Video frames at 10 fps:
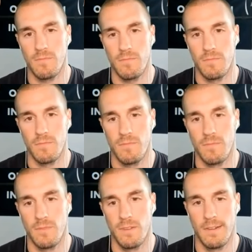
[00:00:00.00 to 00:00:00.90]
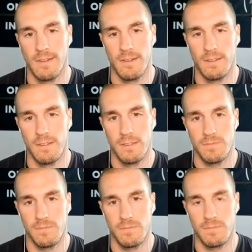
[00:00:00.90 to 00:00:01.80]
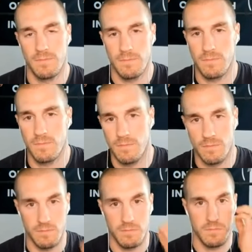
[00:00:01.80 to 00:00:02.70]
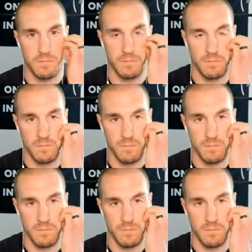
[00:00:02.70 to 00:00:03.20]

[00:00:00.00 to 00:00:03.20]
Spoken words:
(not speaking)